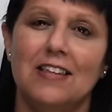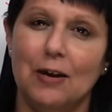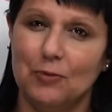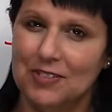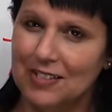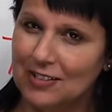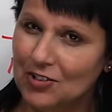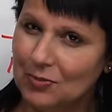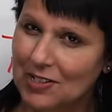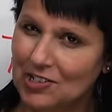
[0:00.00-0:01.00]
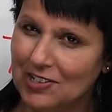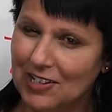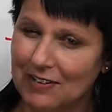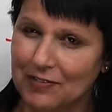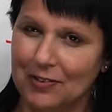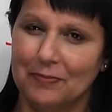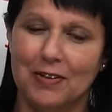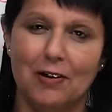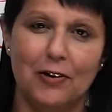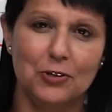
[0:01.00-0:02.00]
That was the intermediate level.
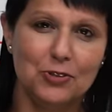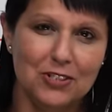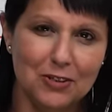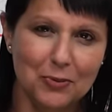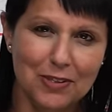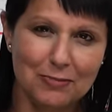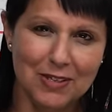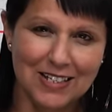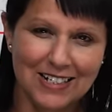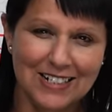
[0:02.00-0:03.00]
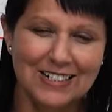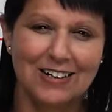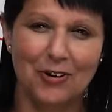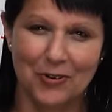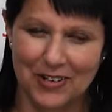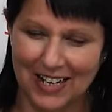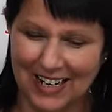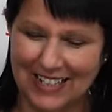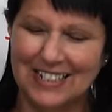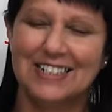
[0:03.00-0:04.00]
Are you still with me?
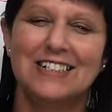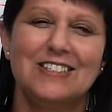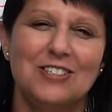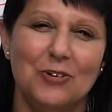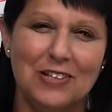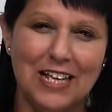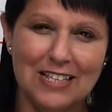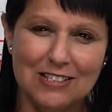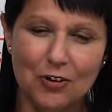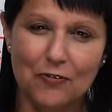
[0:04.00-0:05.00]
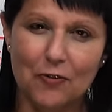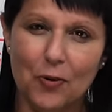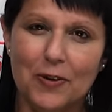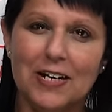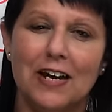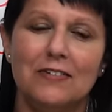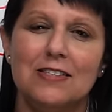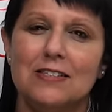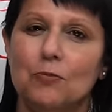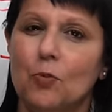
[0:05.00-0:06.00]
Okay, so let's go forward now
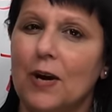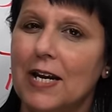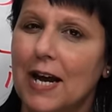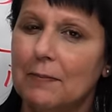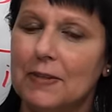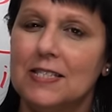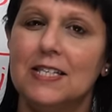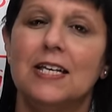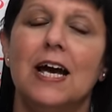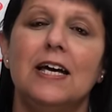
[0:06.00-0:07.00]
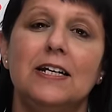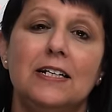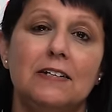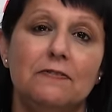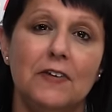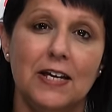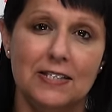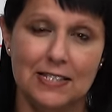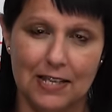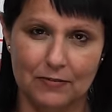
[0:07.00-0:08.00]
and see what happens at an
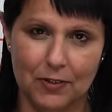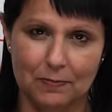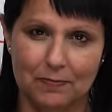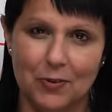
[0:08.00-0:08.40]
advanced level.